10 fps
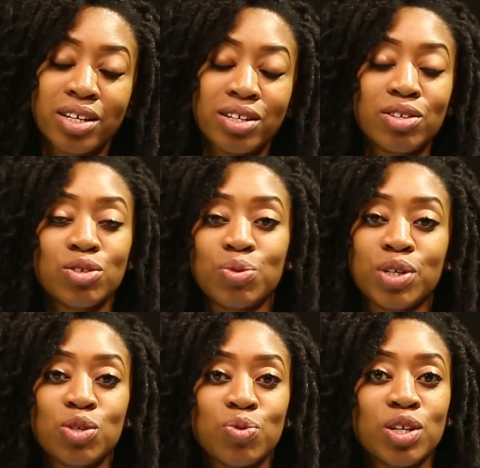
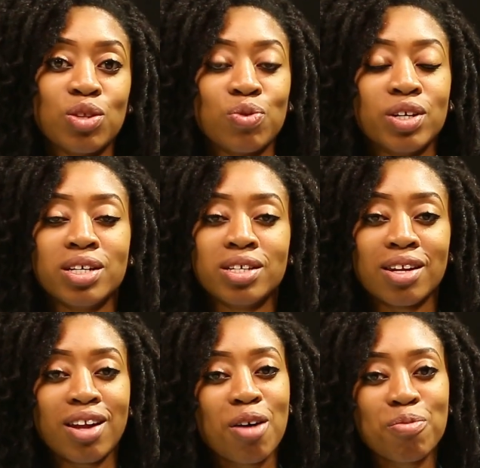2023 is a
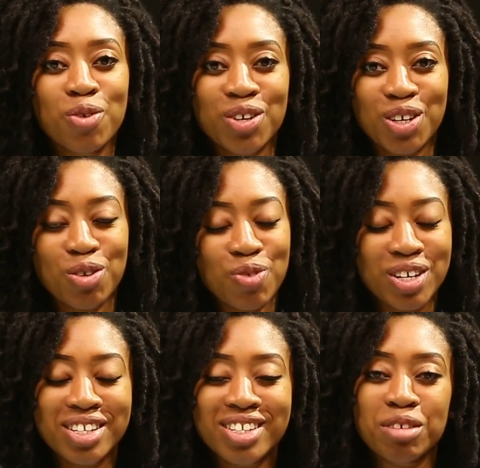lot more than it
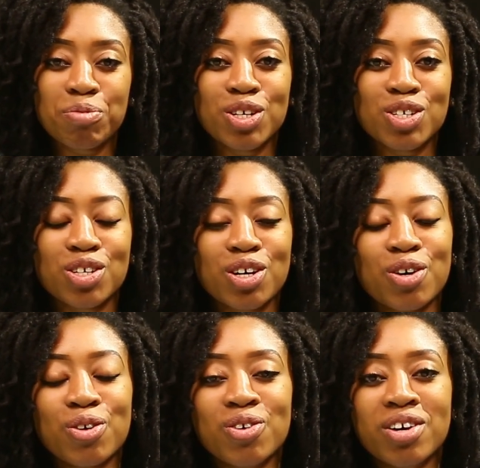was some years
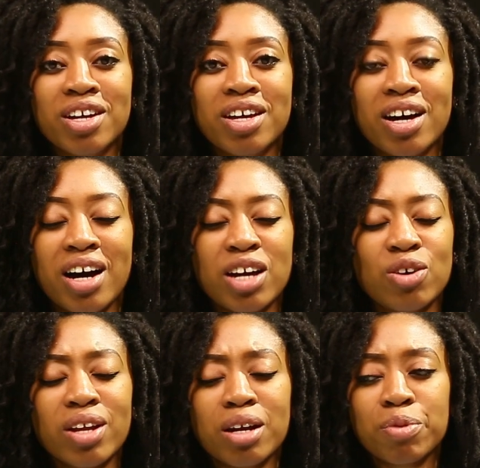ago. I
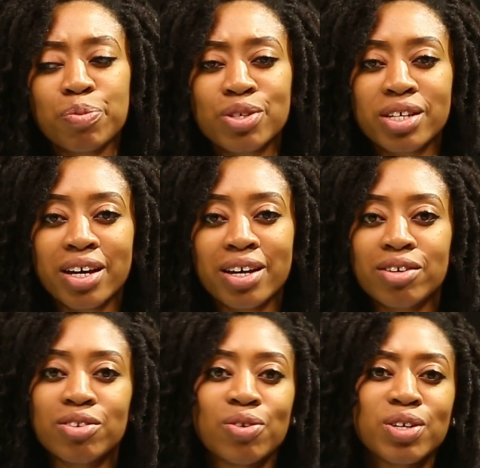know a lot of people say,
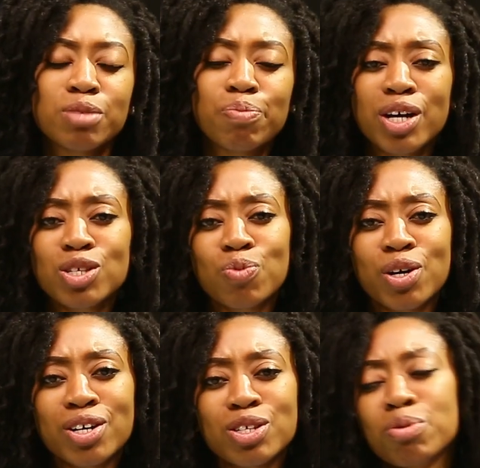it's
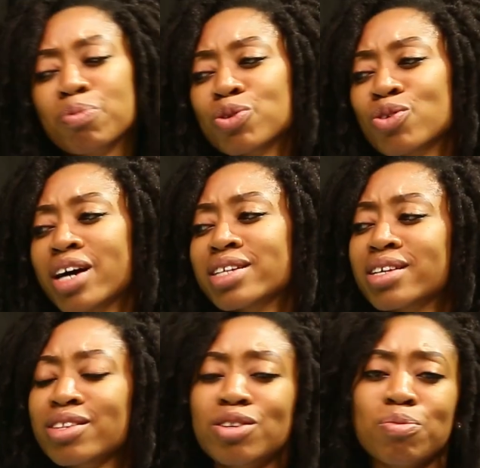buzzwords, people try and
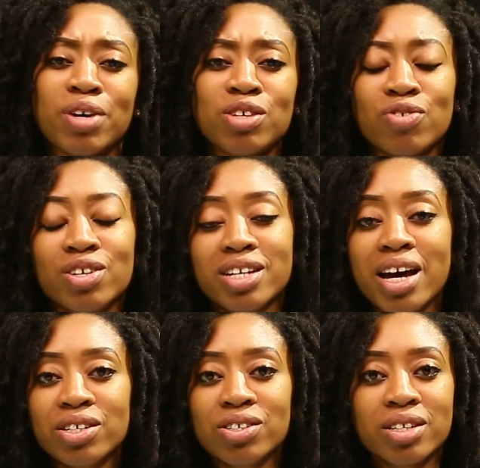say they're depressed for
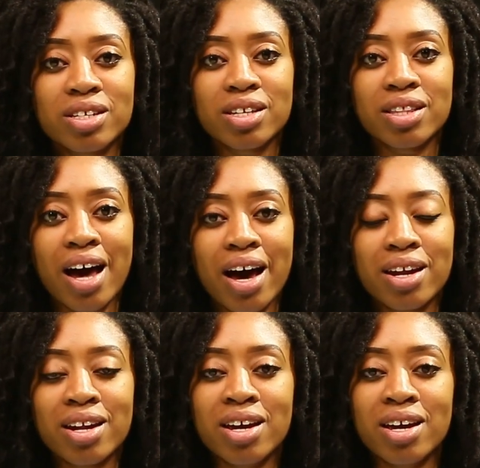attention, this and that.